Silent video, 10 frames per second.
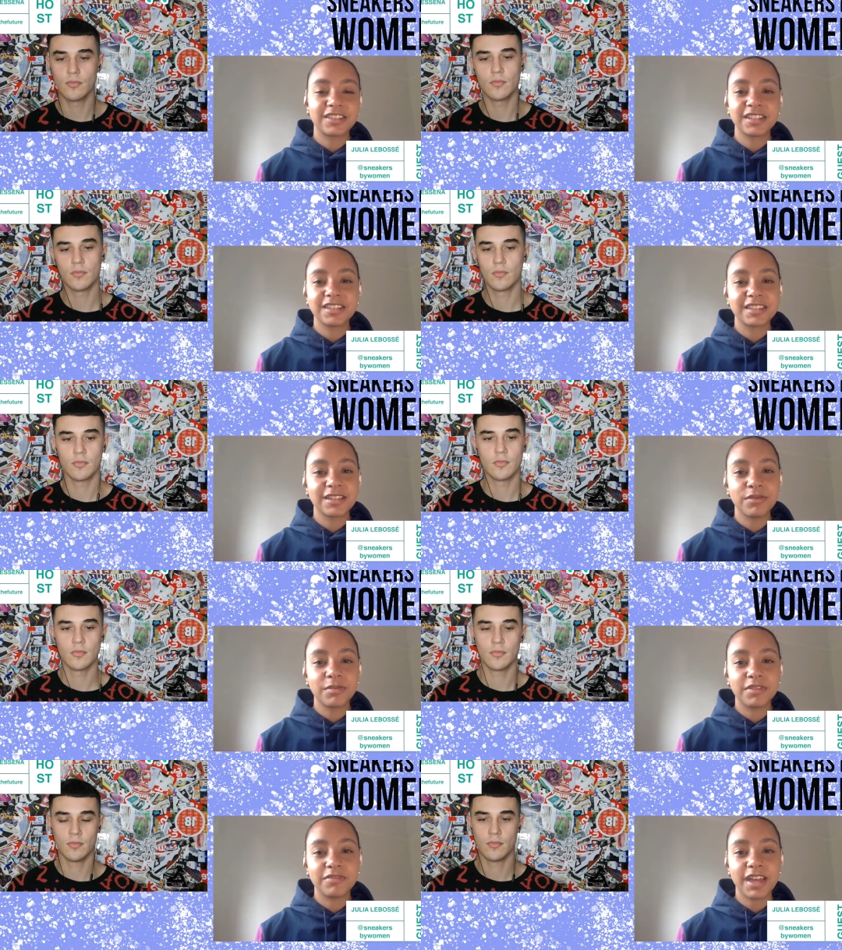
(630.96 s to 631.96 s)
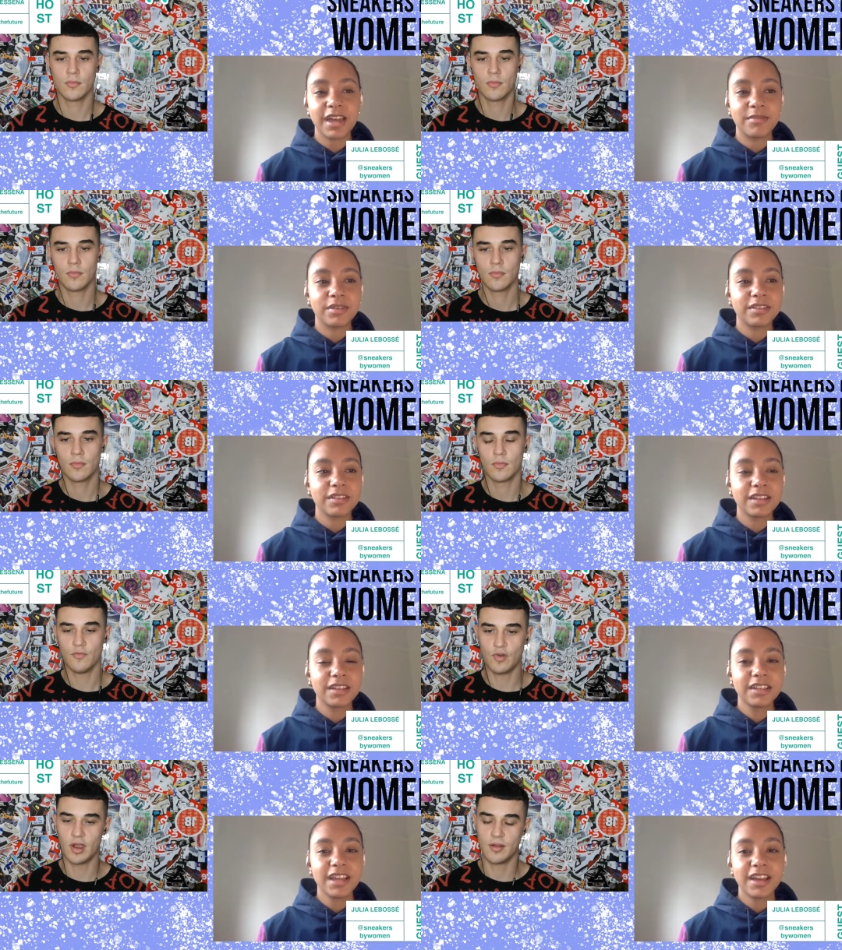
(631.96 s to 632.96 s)
Speaker 1: didn't see women there but
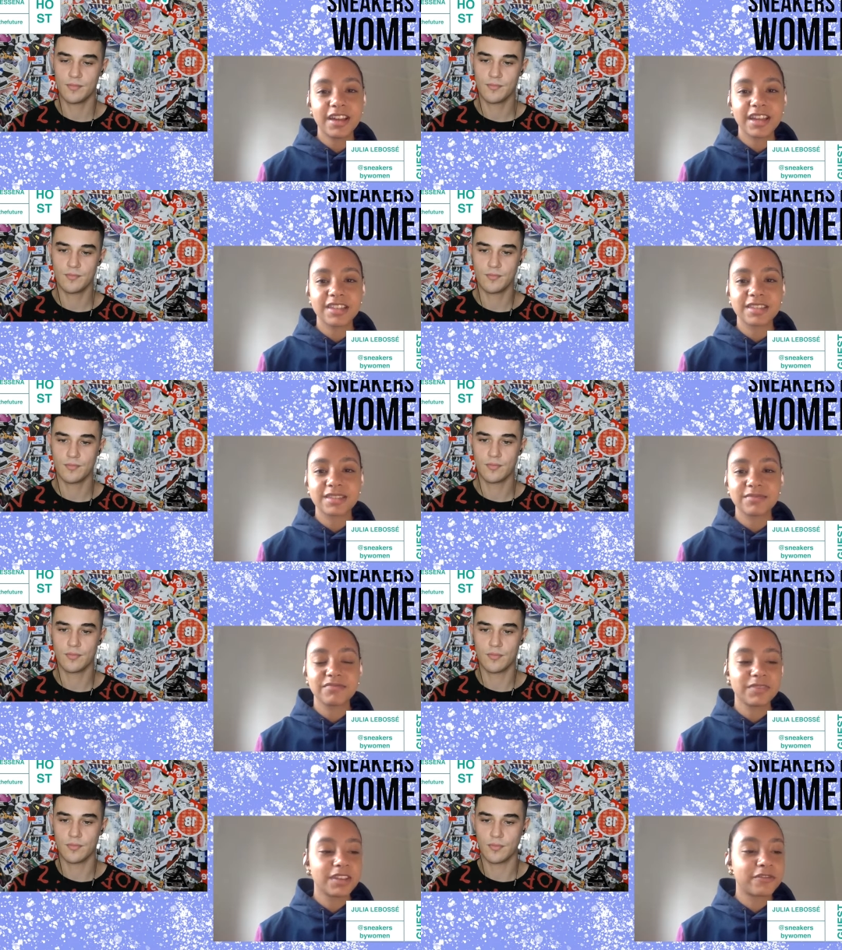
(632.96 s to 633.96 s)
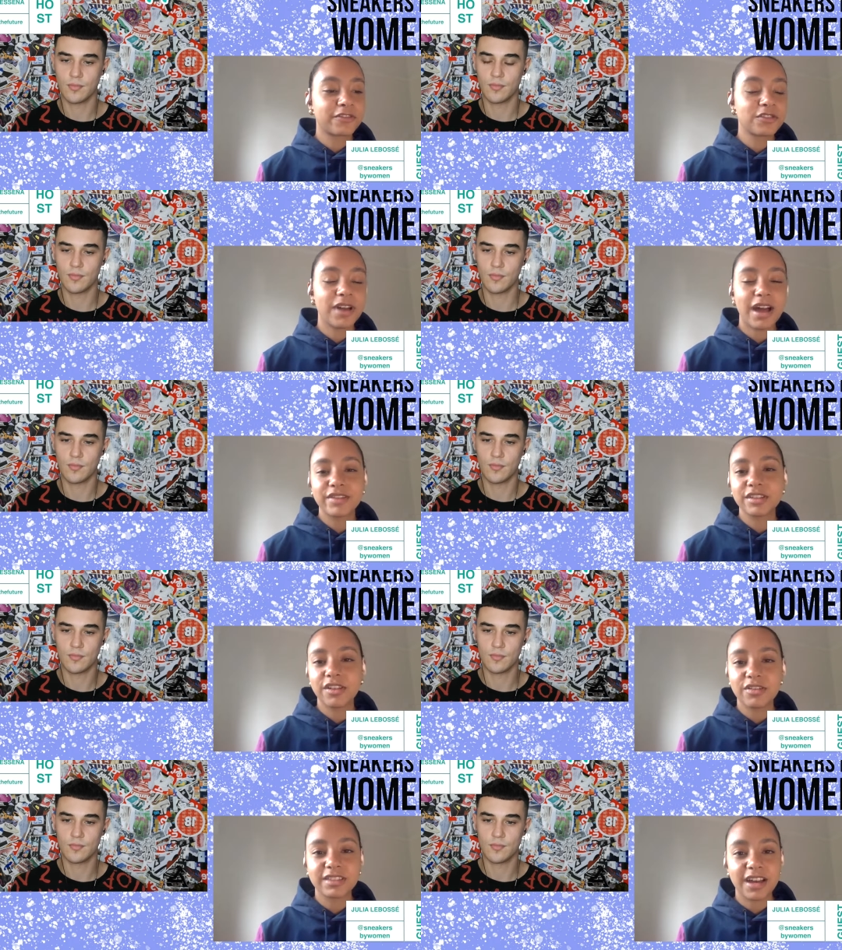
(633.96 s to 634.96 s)
yeah right. I guess through having
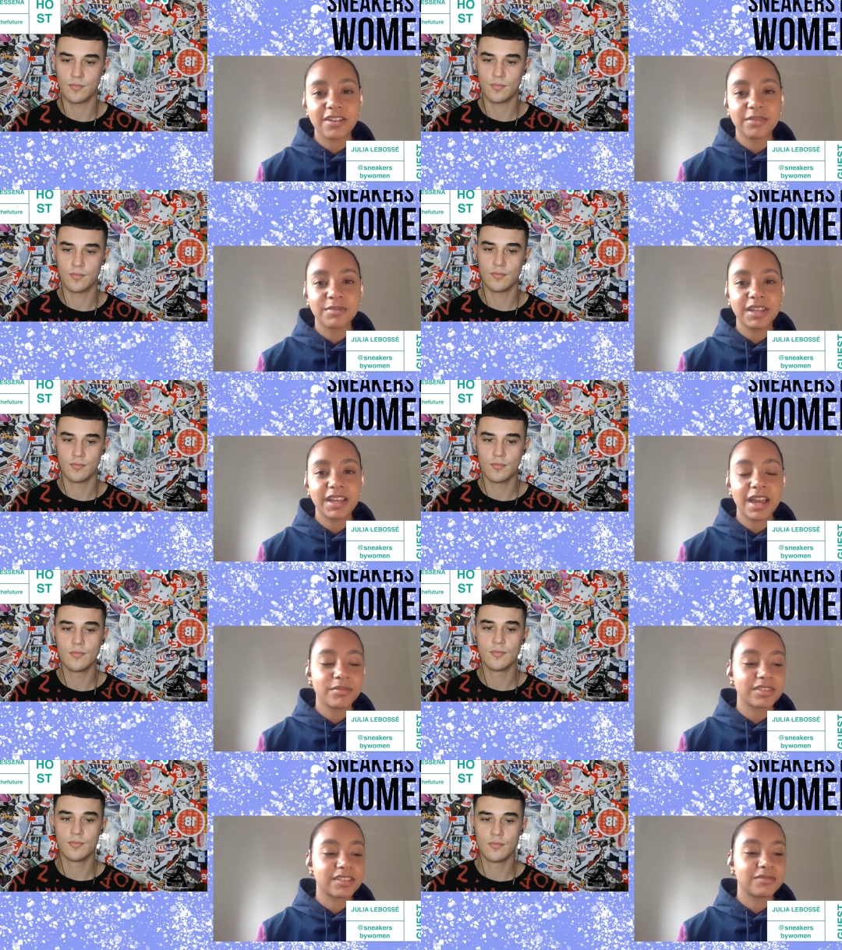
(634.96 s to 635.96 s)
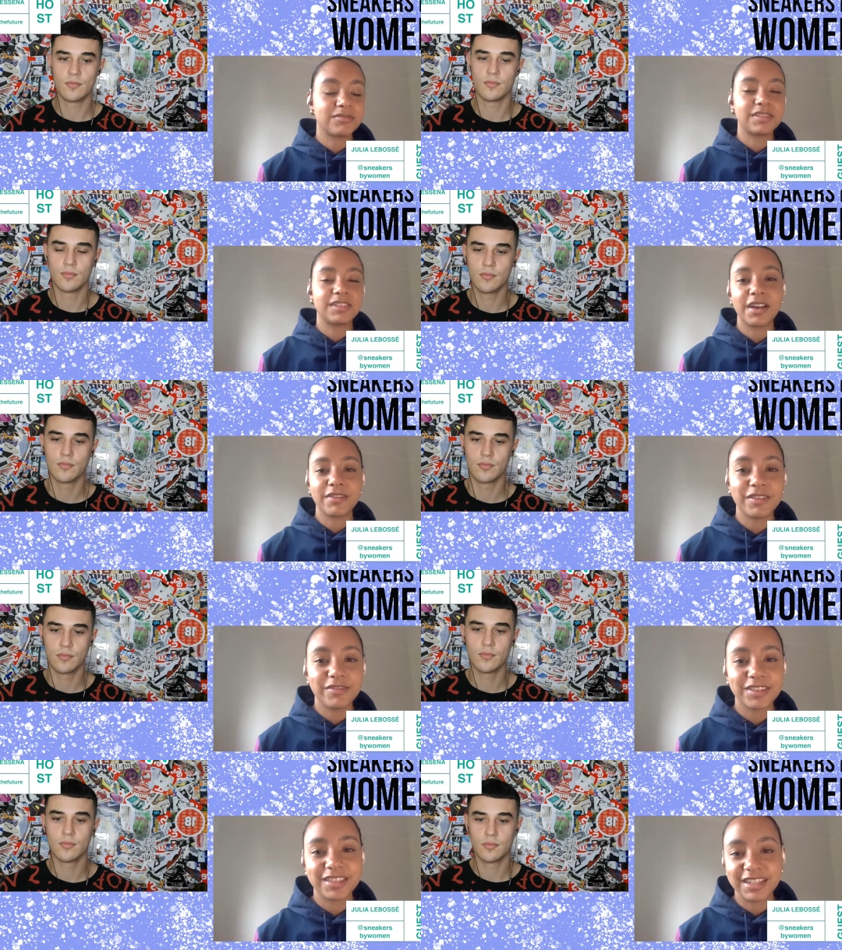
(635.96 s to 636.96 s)
lockdown and being able to dive
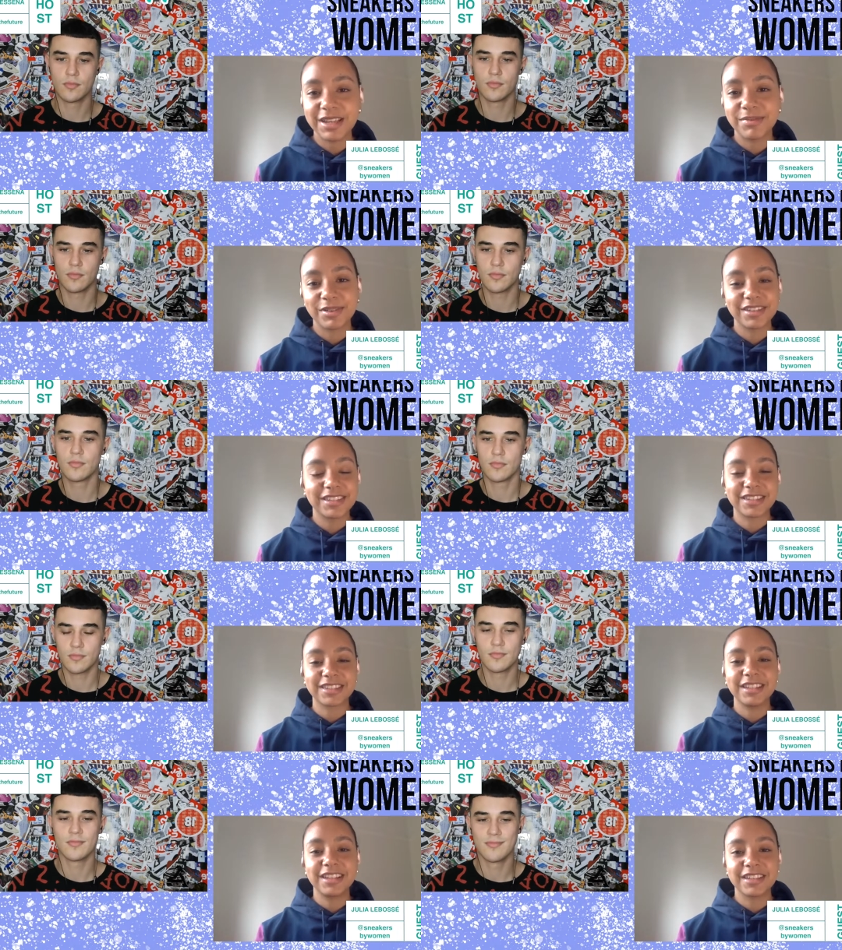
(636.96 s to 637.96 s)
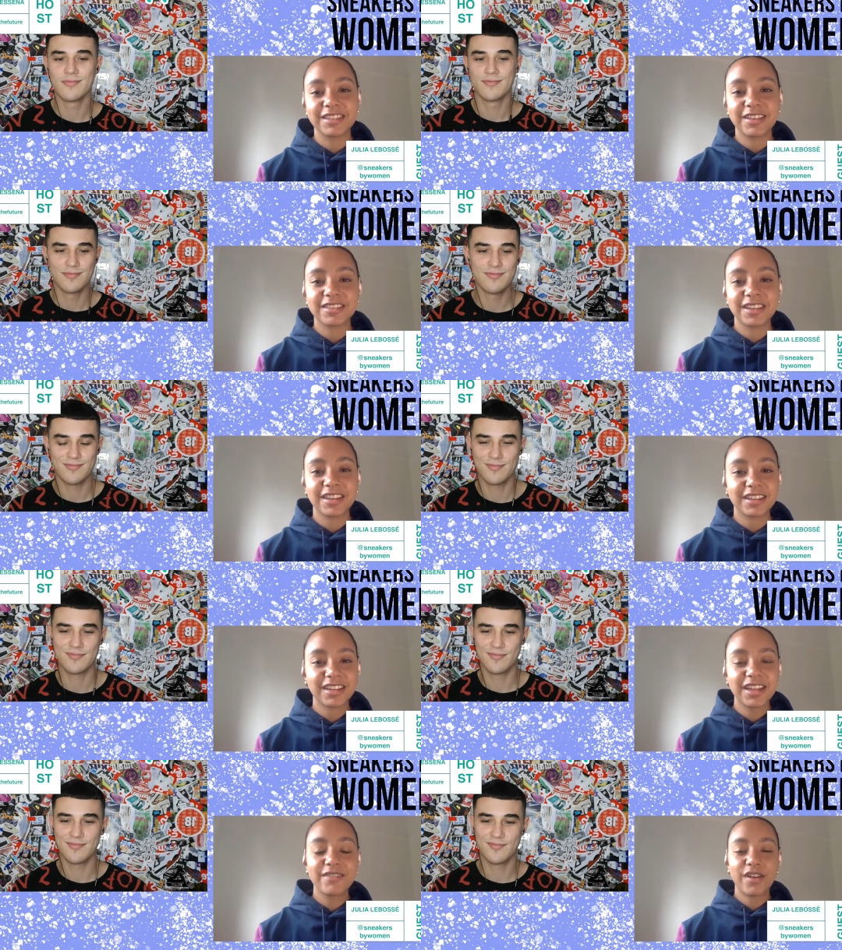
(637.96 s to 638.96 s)
even deeper into sneakers I was like
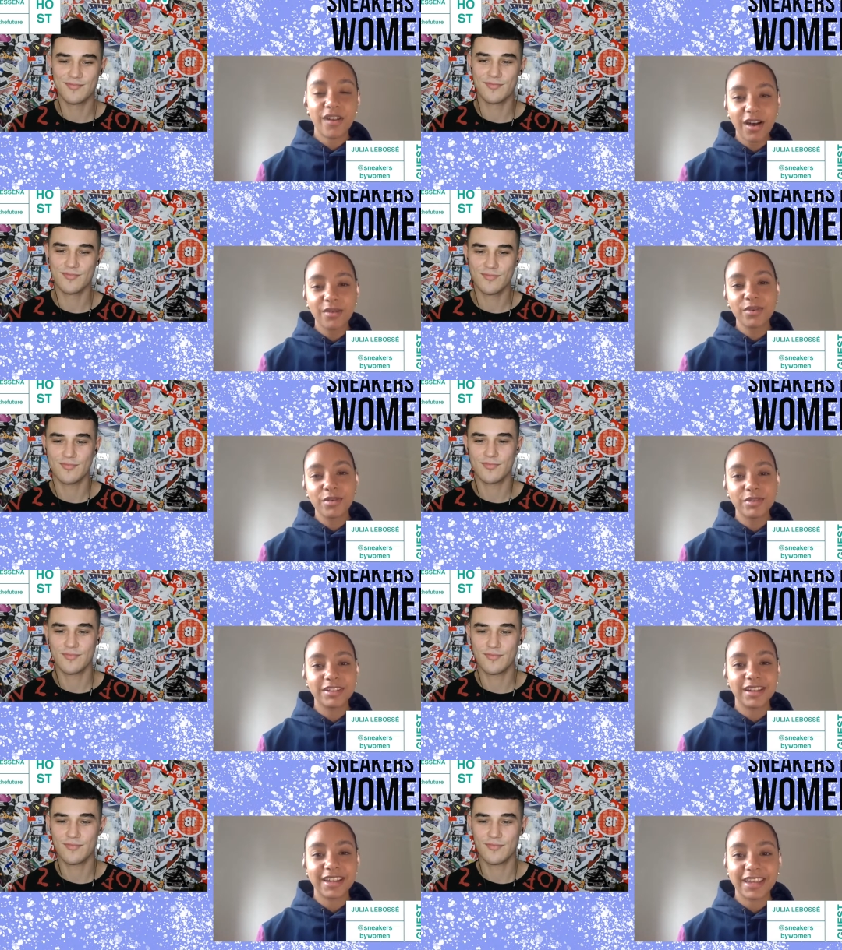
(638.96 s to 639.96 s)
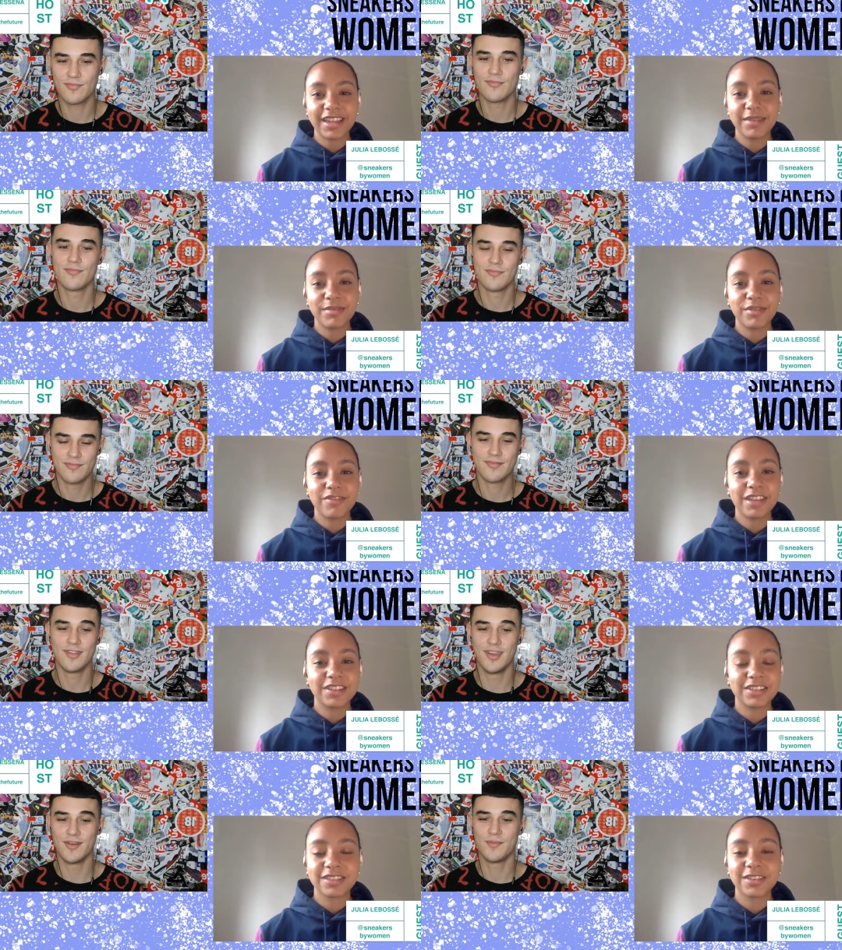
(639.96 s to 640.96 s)
there are women like here but they're
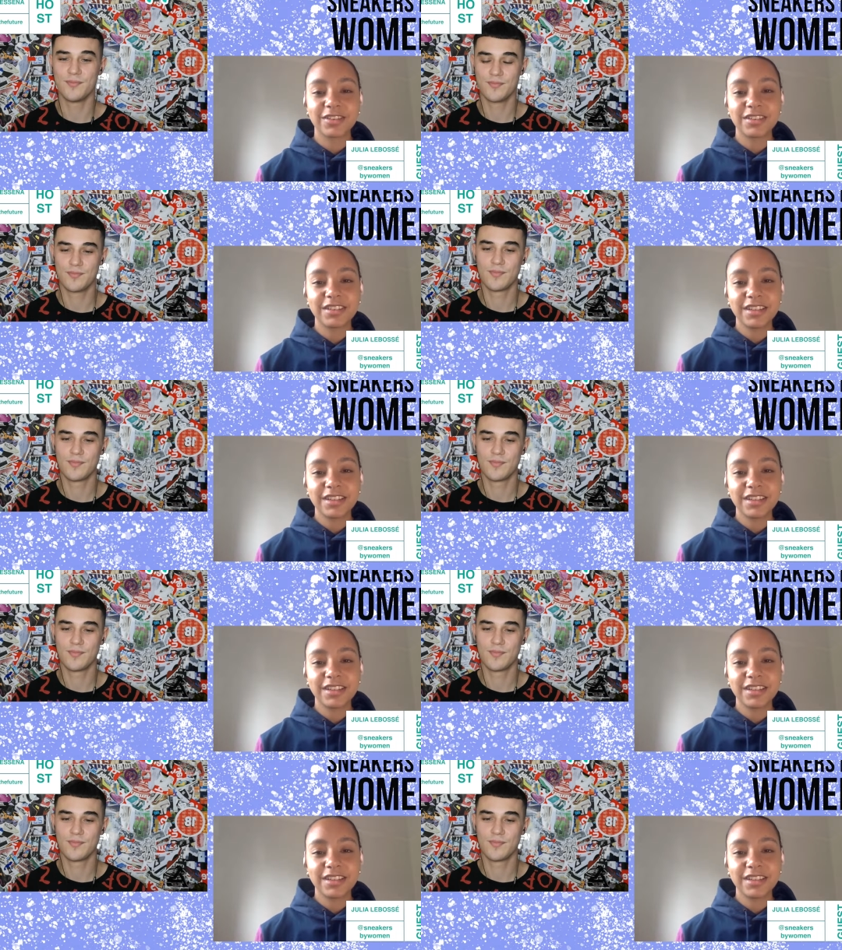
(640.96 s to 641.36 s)
just yeah. not